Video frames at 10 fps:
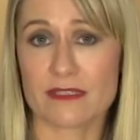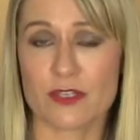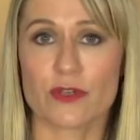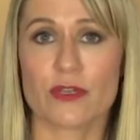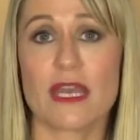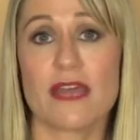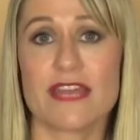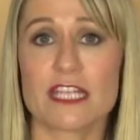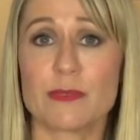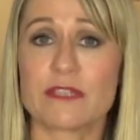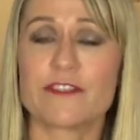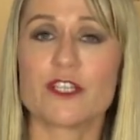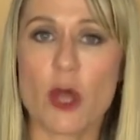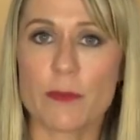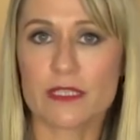So that's been a
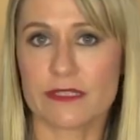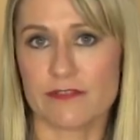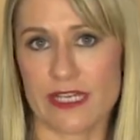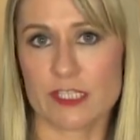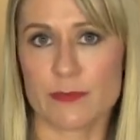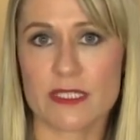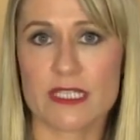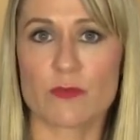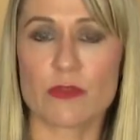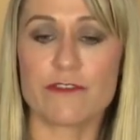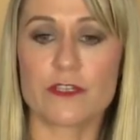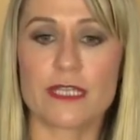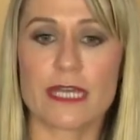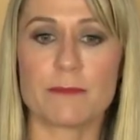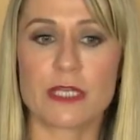phenomenal investment, and we feel
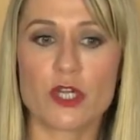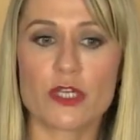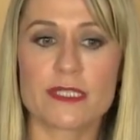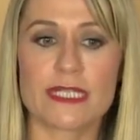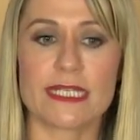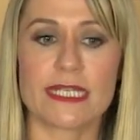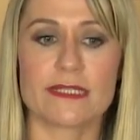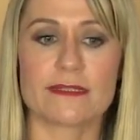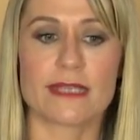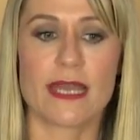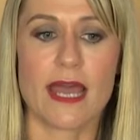that because it is